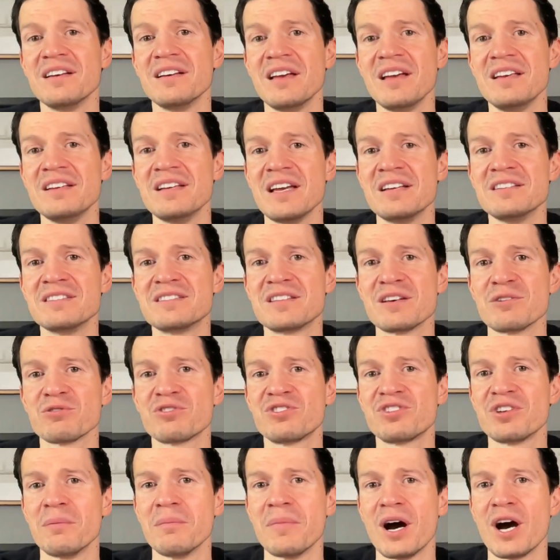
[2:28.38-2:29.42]
is there
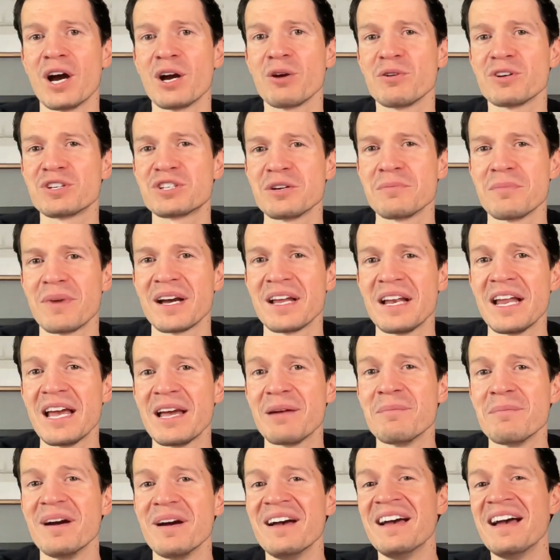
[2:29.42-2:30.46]
some Irish in my
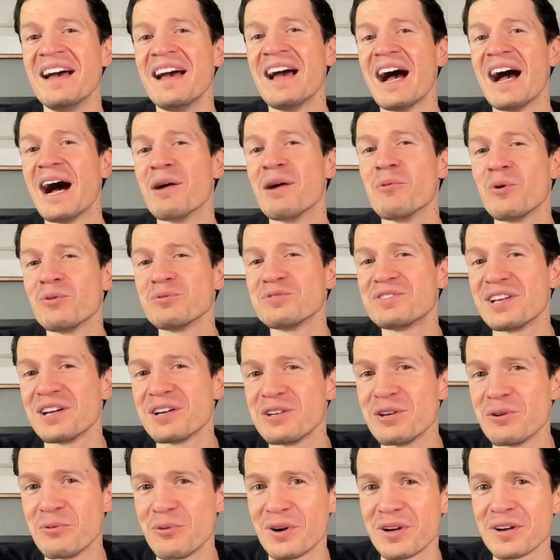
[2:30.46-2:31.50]
name? I won't
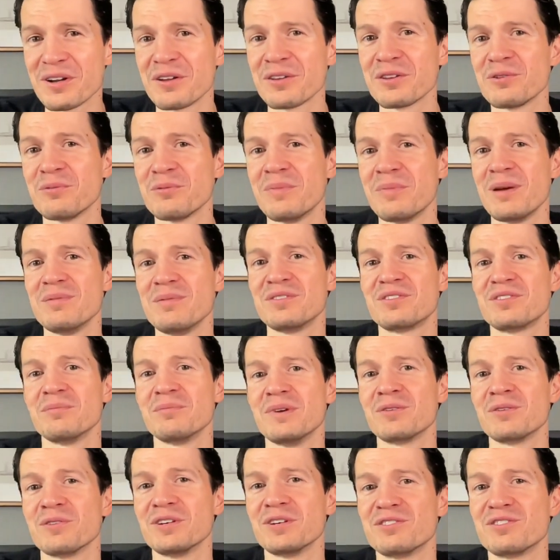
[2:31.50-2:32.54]
tell you what, although maybe
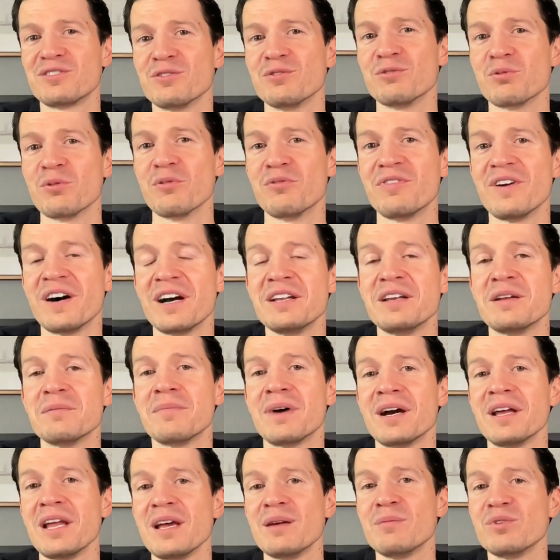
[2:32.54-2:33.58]
some internet sleuths will find
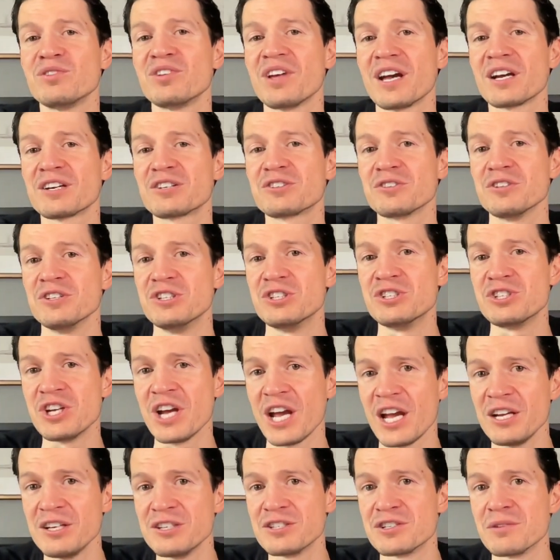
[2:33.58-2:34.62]
it. My name was actually
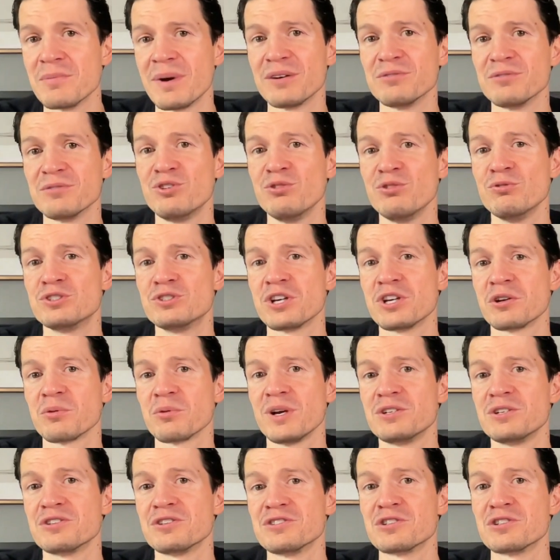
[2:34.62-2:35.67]
changed about two
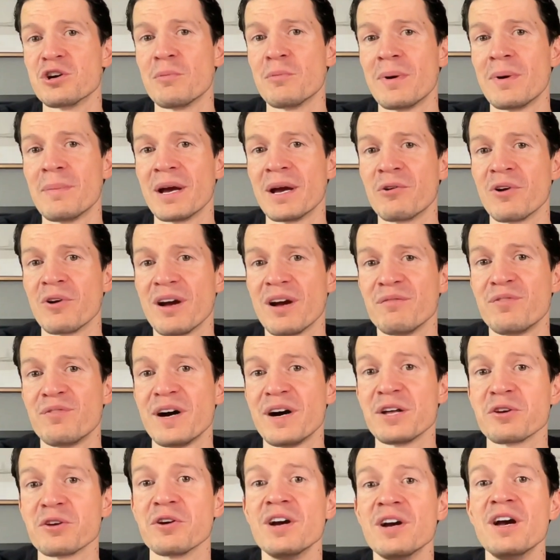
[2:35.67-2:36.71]
generations ago by my grandfather